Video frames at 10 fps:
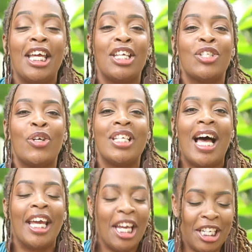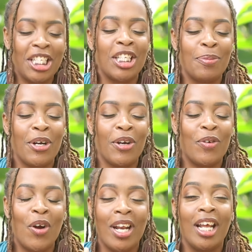It is not I. It is the Spirit
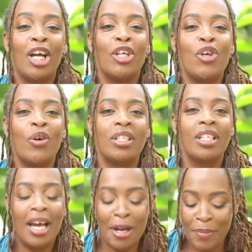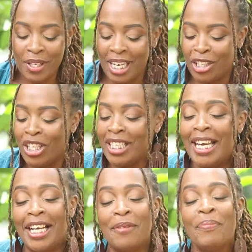of God. Don't touch that
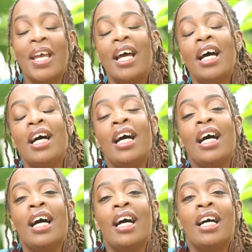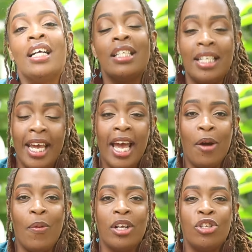dial. Today, I
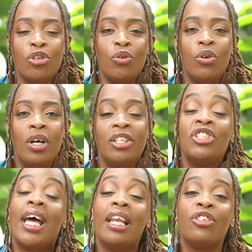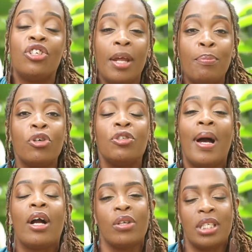want to challenge and push
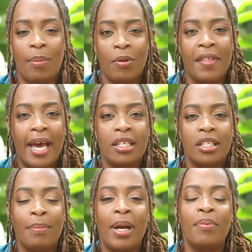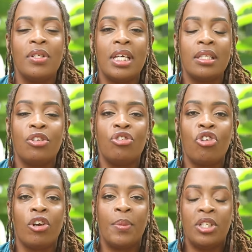back on some of that. The Bible says in
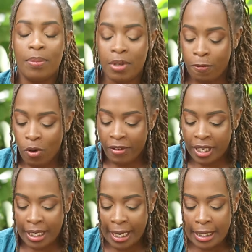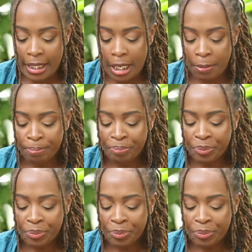Deuteronomy chapter 4, verse 19,